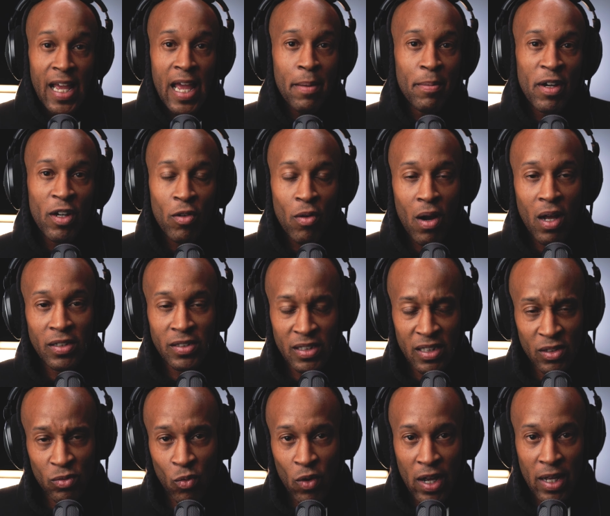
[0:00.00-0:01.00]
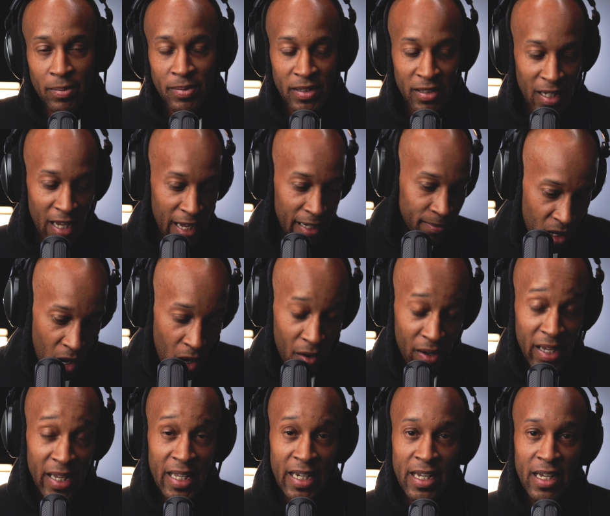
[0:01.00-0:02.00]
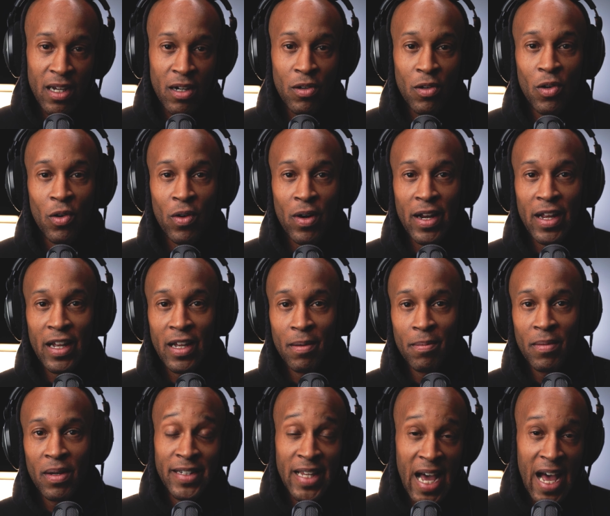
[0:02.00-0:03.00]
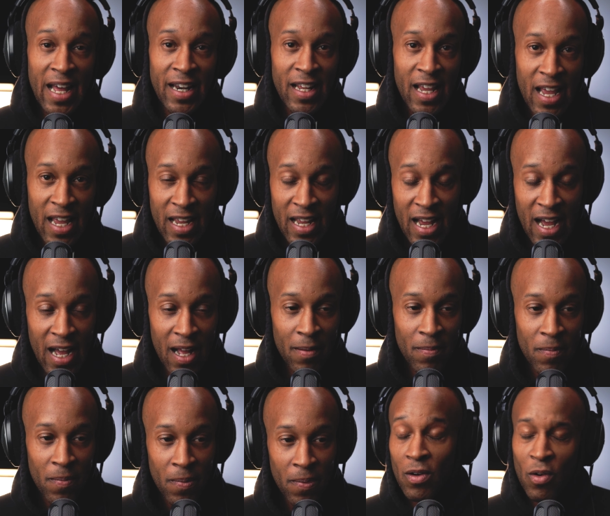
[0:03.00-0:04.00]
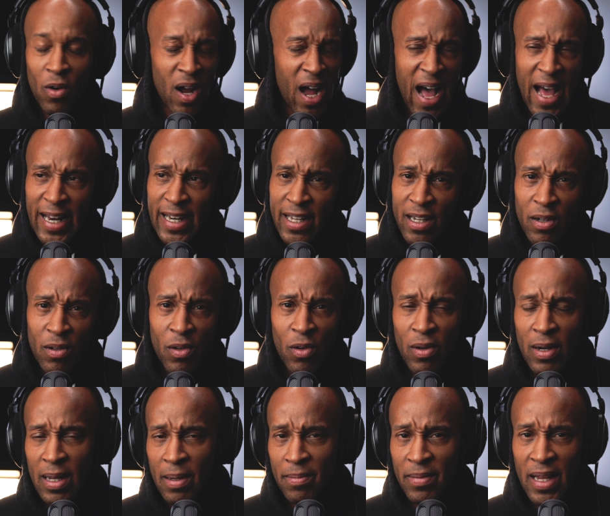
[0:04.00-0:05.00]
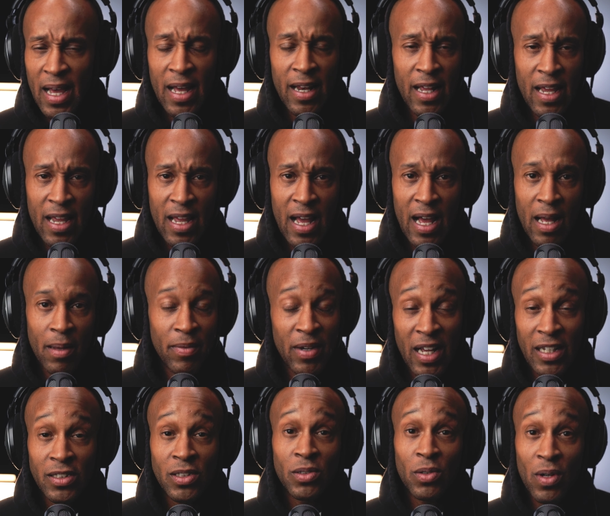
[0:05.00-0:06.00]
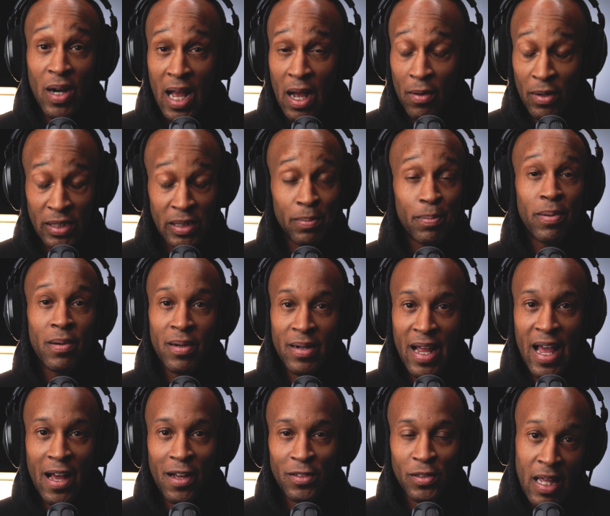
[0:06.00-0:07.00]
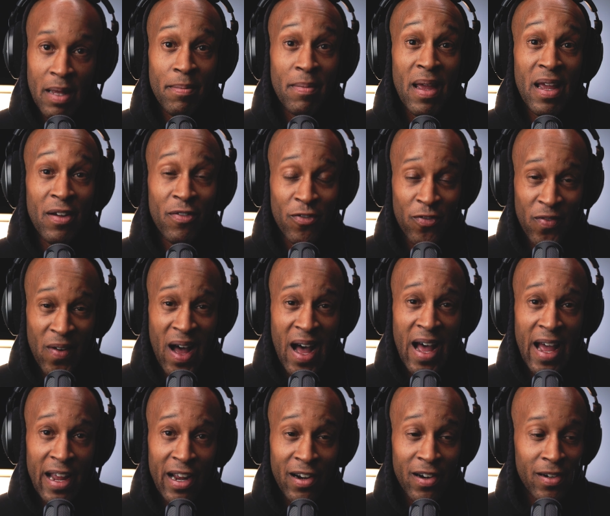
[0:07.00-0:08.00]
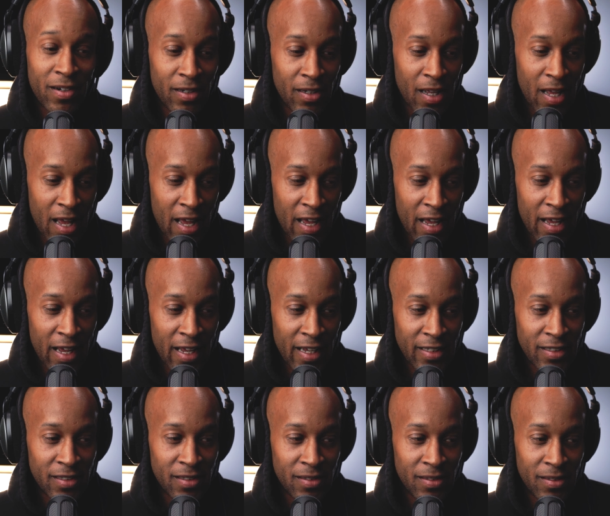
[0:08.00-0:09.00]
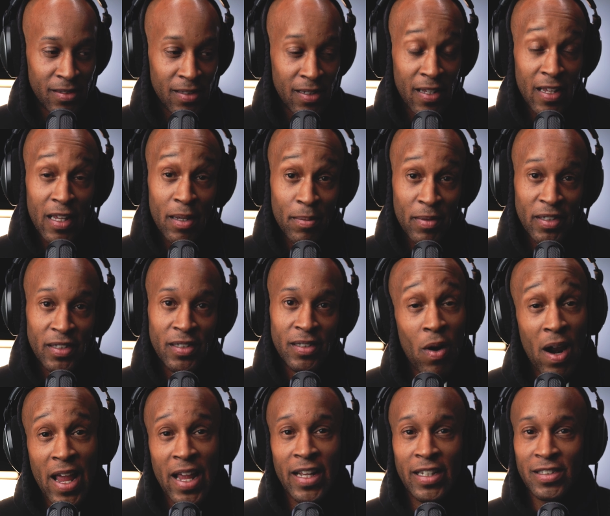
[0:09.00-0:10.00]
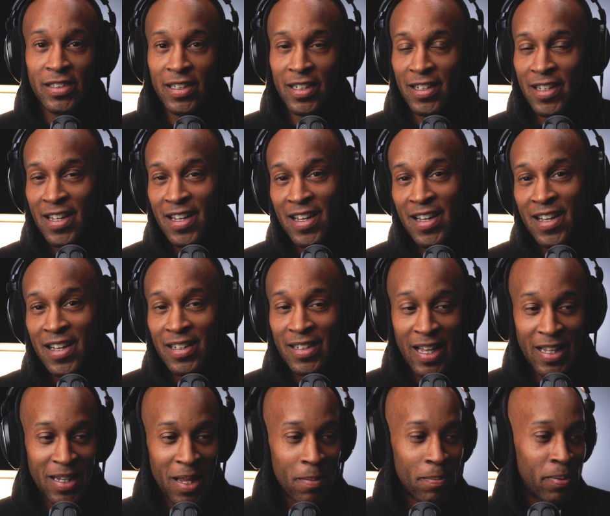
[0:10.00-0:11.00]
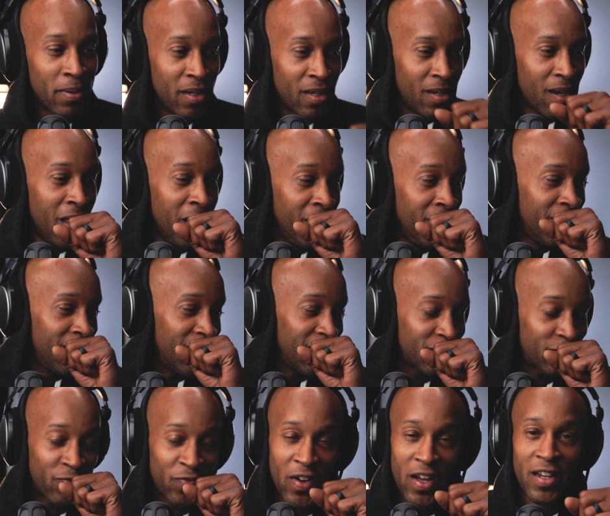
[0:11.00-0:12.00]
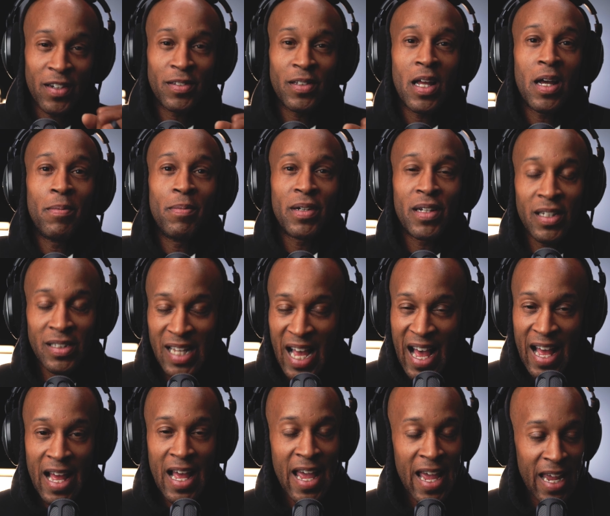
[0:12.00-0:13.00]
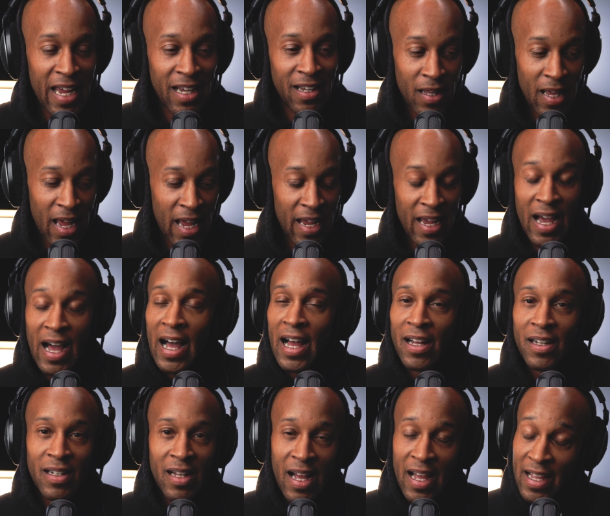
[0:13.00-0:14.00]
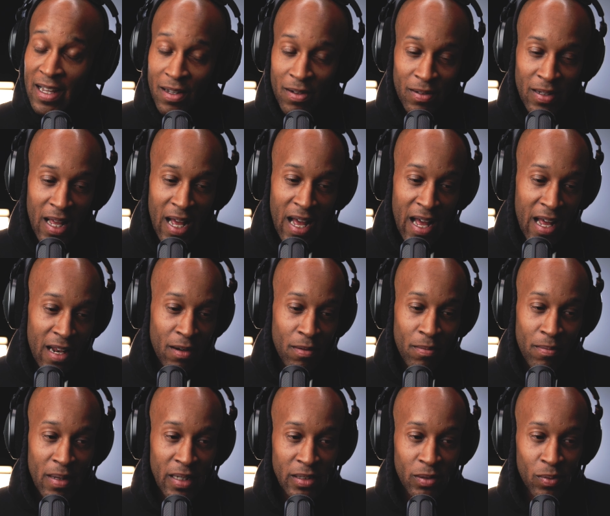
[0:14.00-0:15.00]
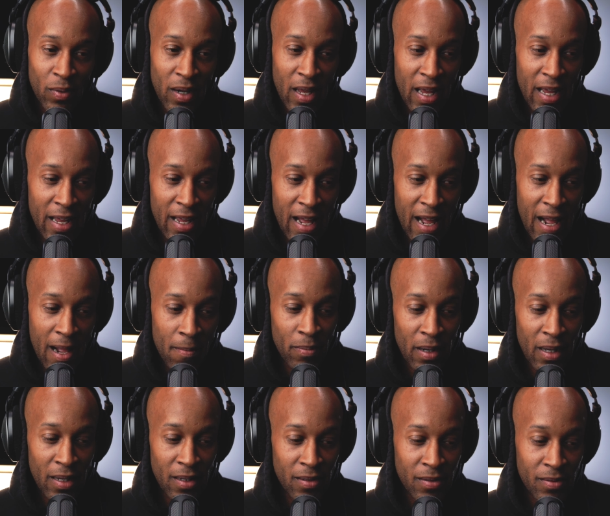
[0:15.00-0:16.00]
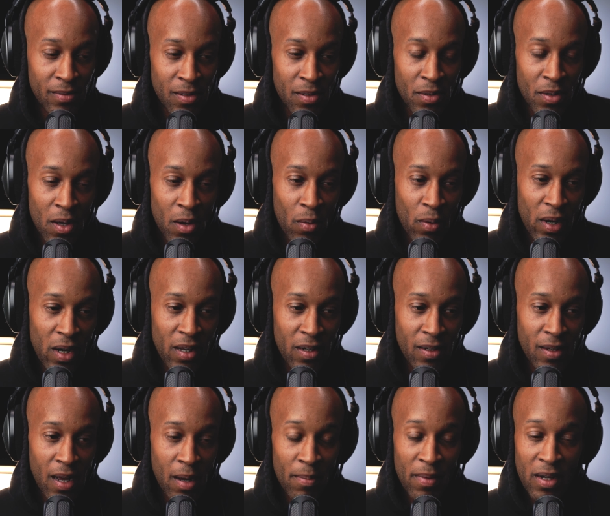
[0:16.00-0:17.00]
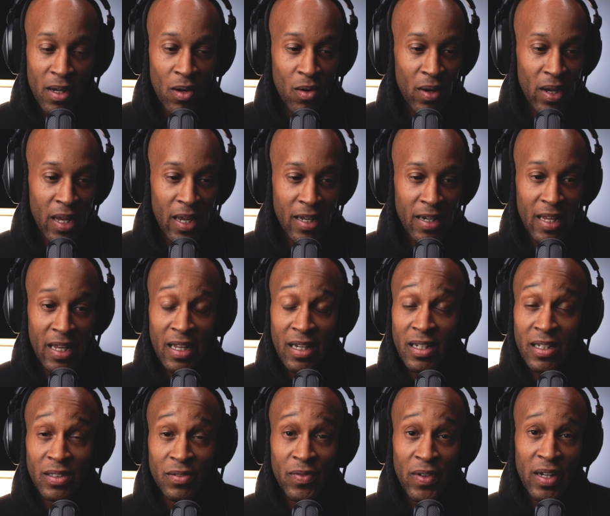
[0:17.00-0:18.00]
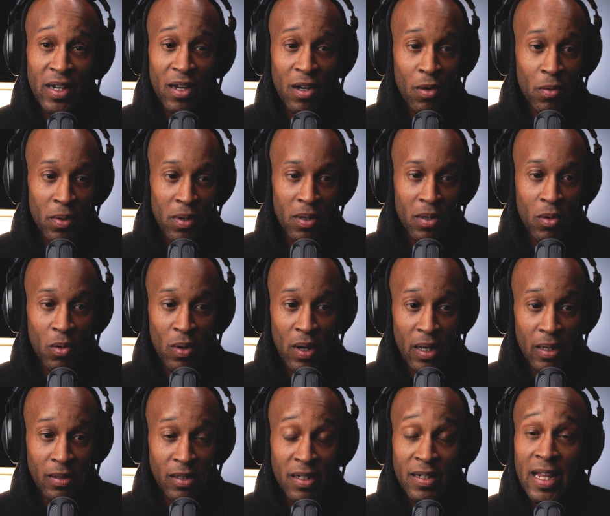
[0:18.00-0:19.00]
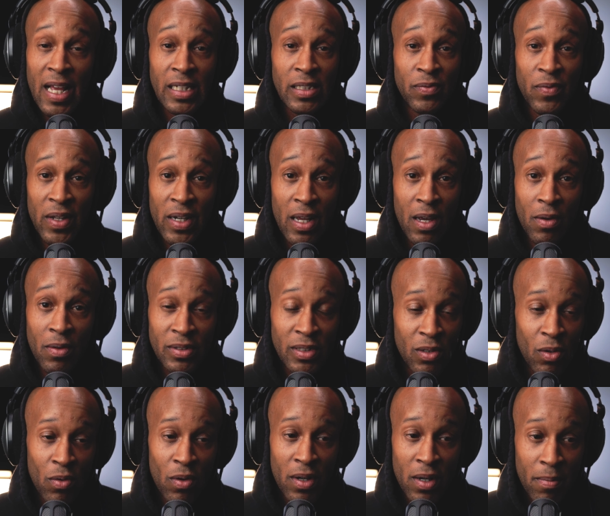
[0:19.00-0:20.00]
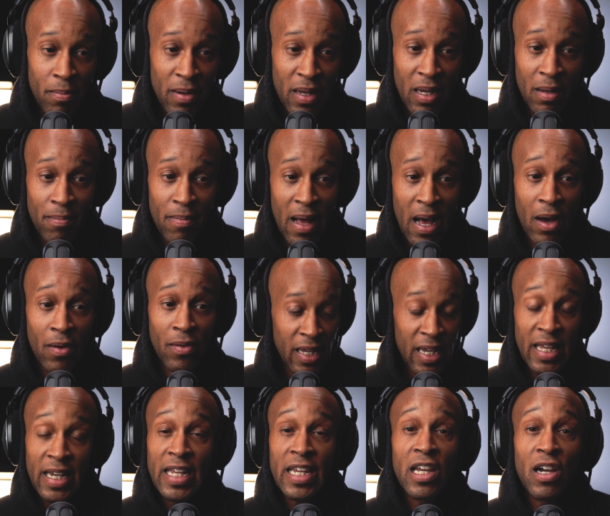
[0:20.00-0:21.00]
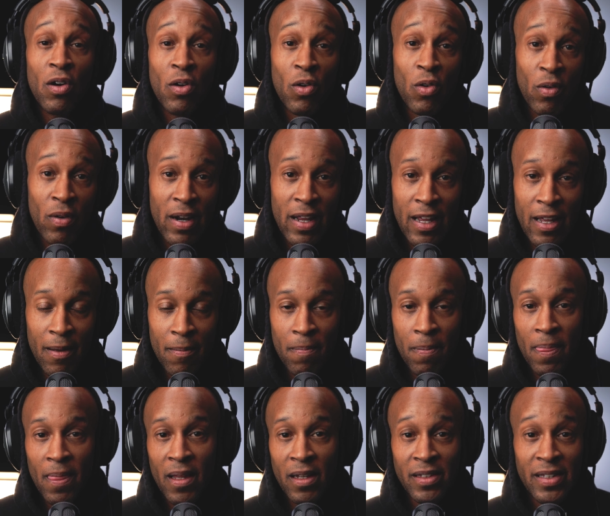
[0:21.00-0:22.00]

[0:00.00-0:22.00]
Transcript: Came across this website called ideogram.ai. or ideogram.ai. I'm not sure how it's pronounced. They make fire-ass images. Crazy. Like, they put, it's fucked up because I hate AI. I ain't gonna lie, I don't mess with AI, but you know what? I'm gonna go ahead and end this video real quick. The next video is going to be about ideogram.ai.